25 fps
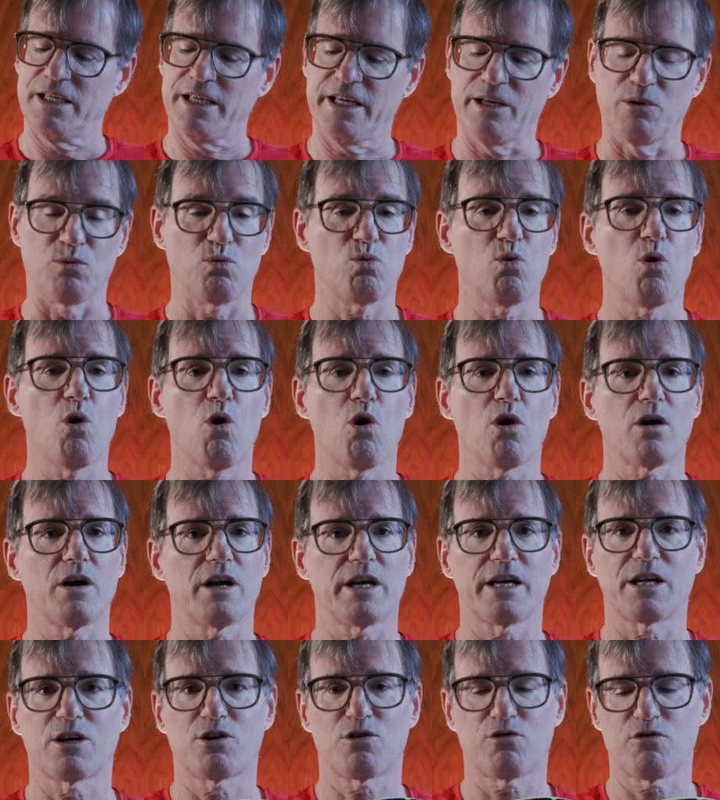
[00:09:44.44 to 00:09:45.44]
It wore
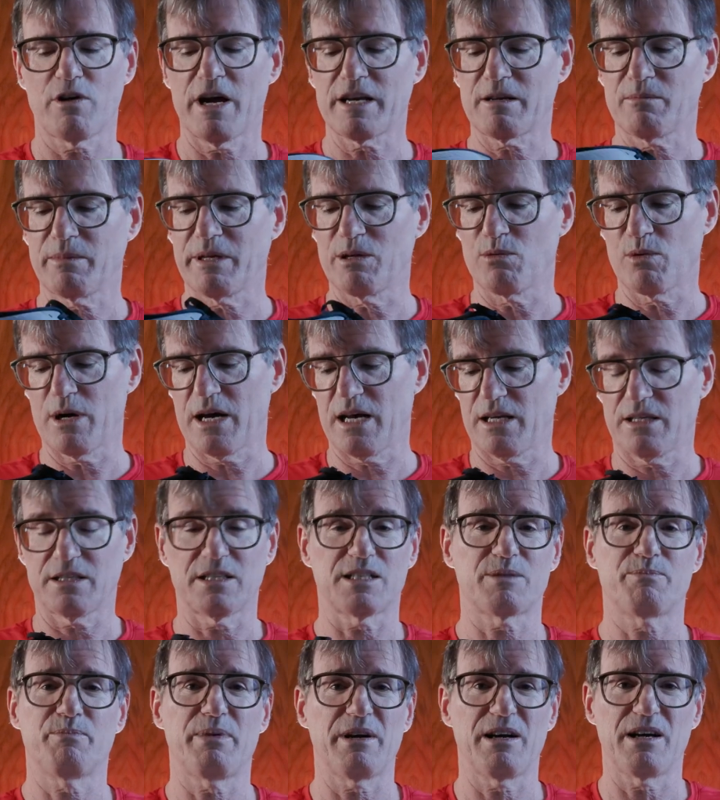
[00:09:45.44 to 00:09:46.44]
incredibly well.
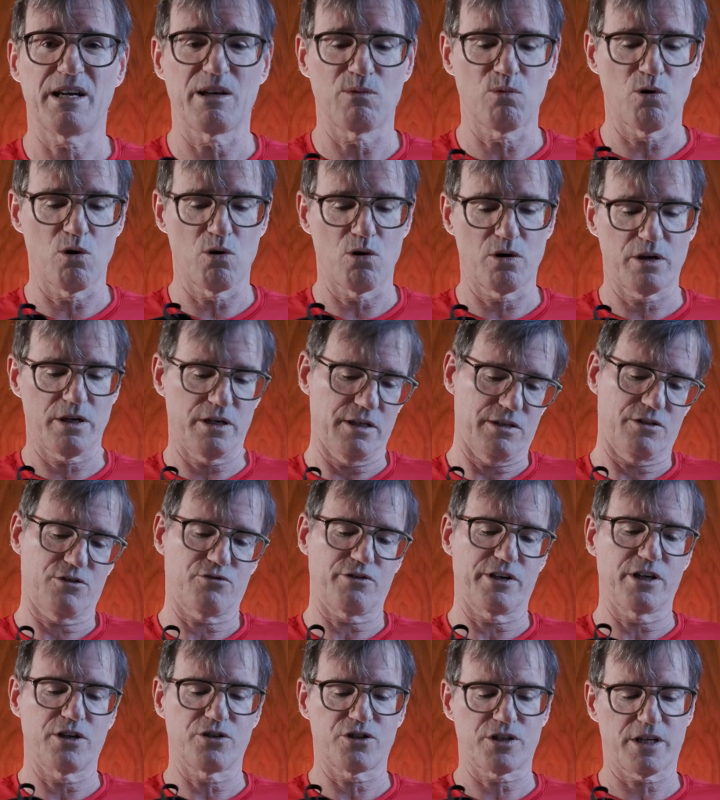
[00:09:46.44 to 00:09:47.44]
It's barely worn at
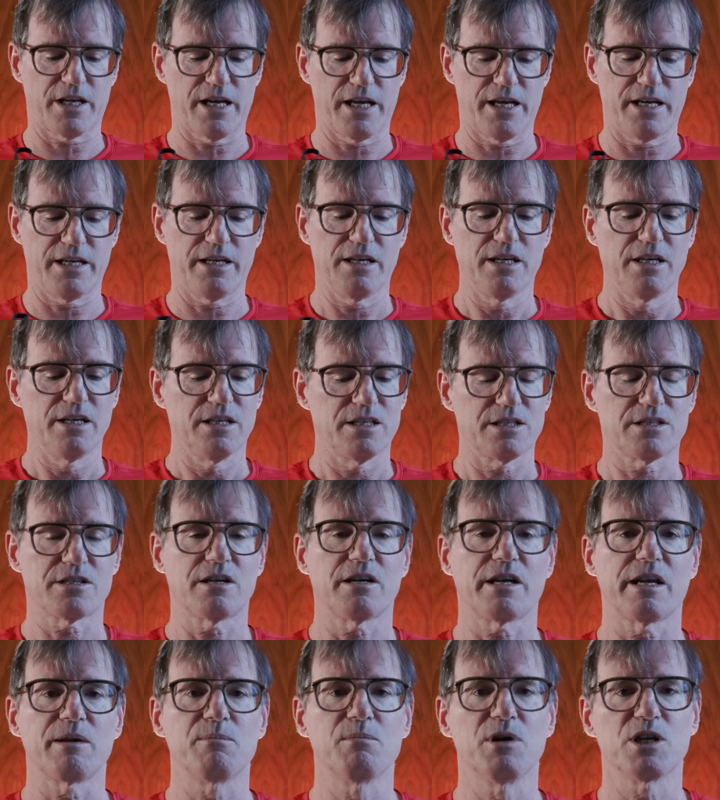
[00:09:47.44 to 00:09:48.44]
300k.
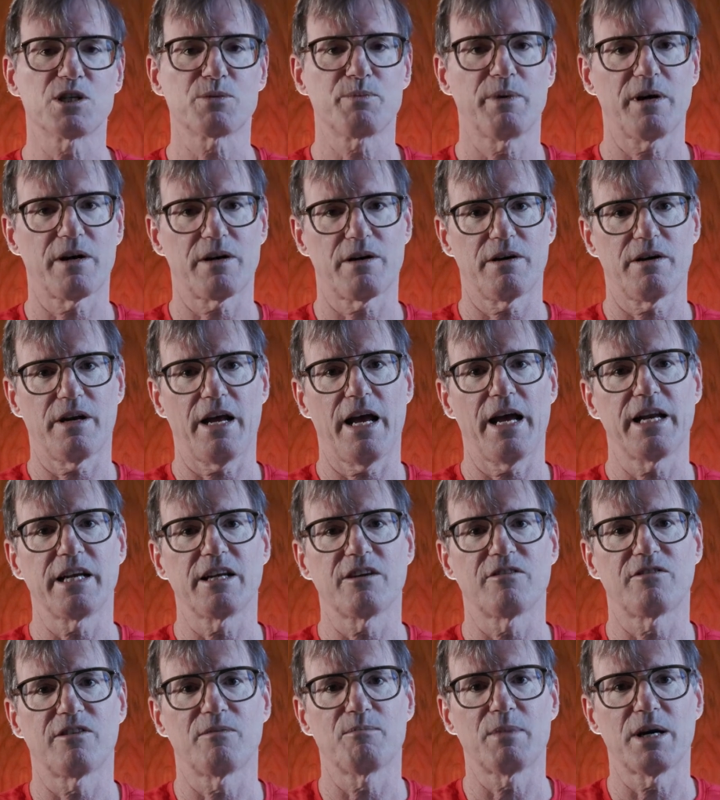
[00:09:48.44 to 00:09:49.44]
Certainly much better than any
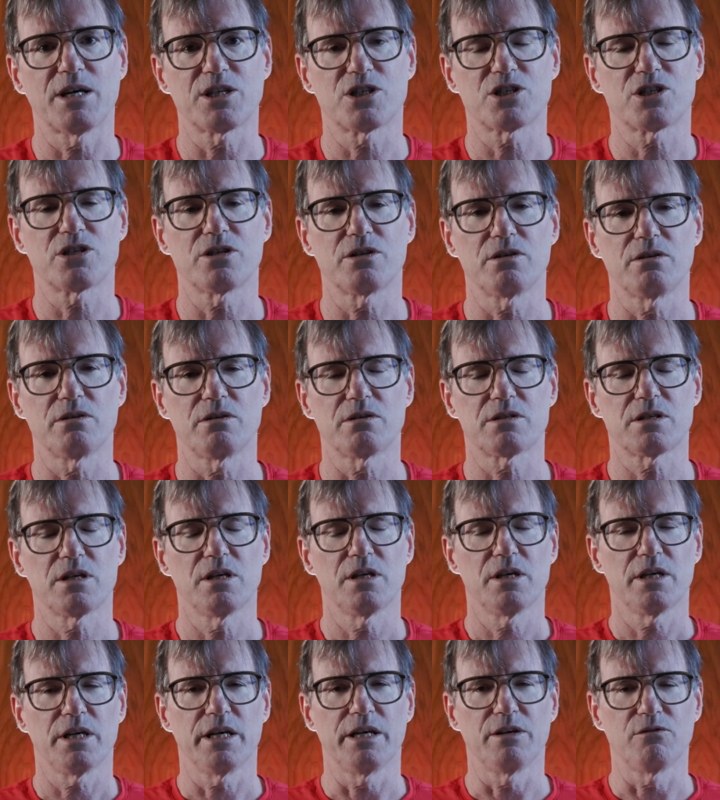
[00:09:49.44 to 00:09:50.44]
of my shoes.
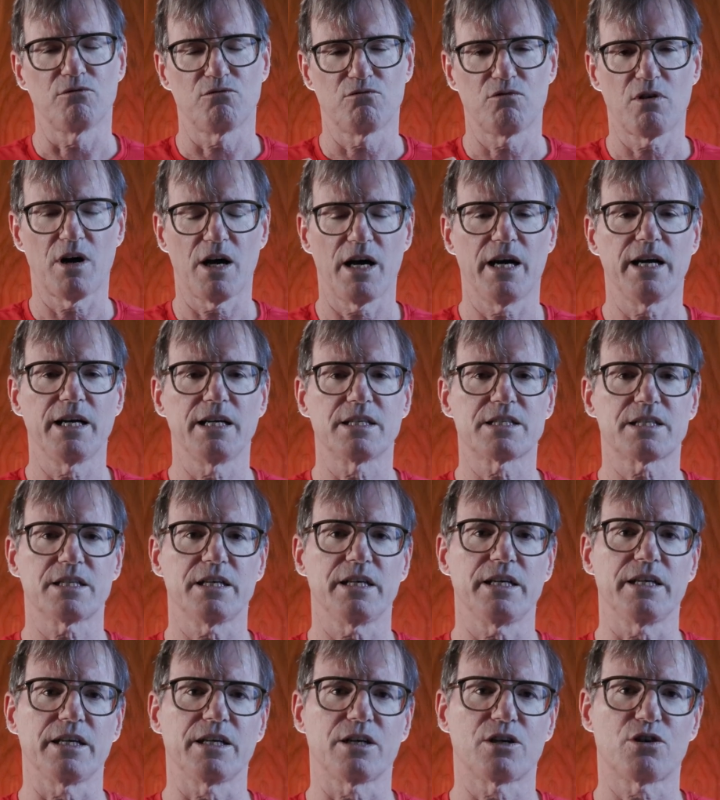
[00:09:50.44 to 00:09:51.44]
It rides
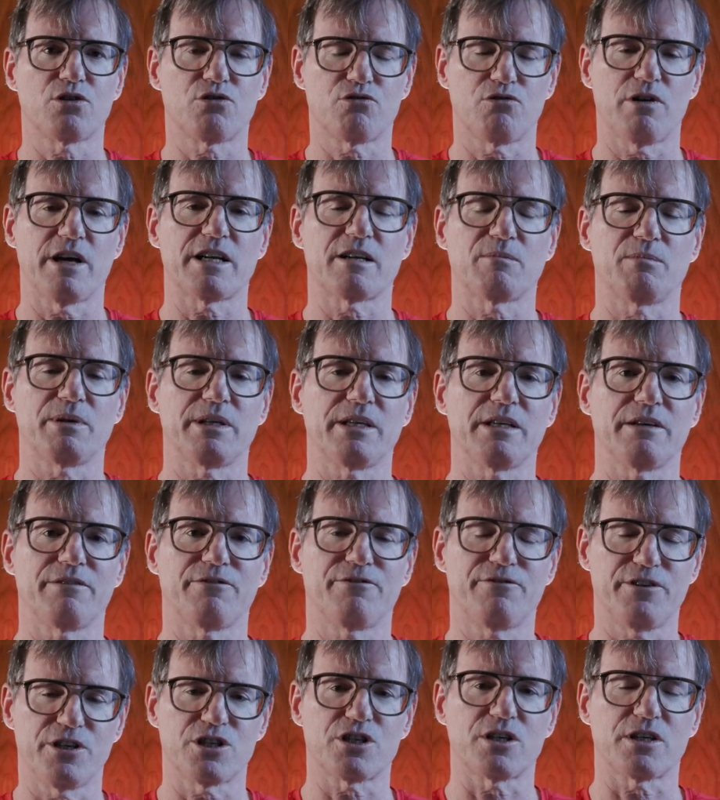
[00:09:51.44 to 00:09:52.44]
incredibly
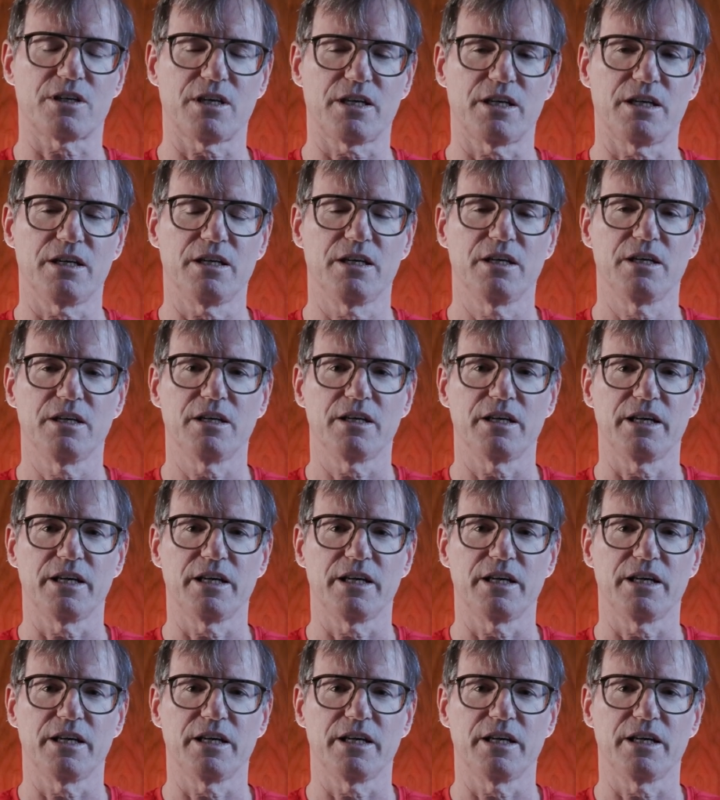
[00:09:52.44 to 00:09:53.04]
efficiently.